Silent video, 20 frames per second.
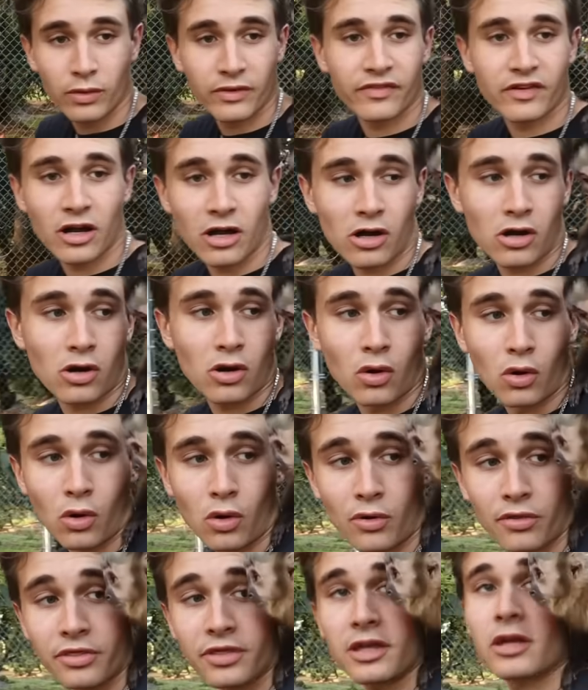We've got our
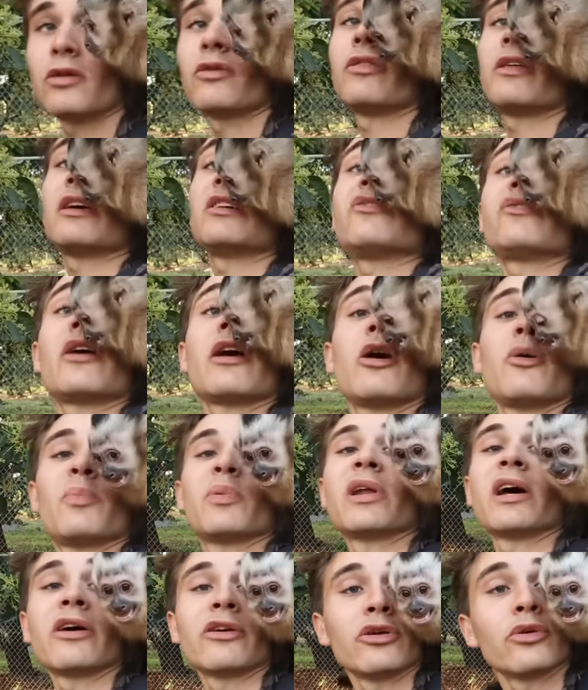hole. Theo, thanks for
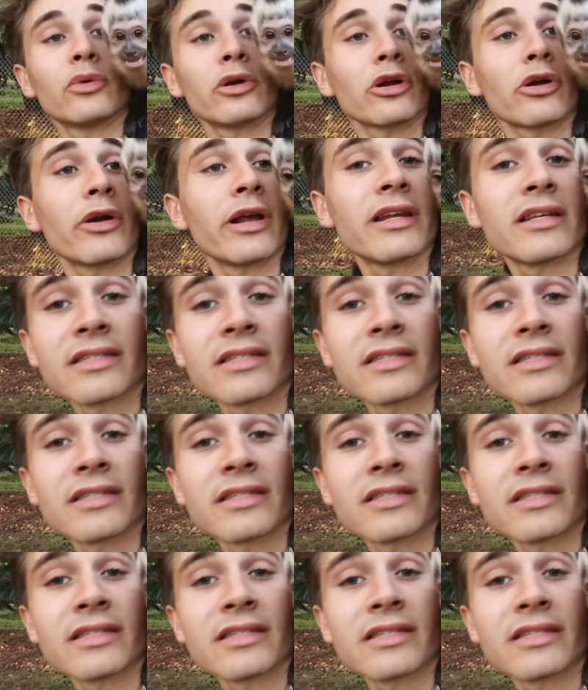helping out. You were a great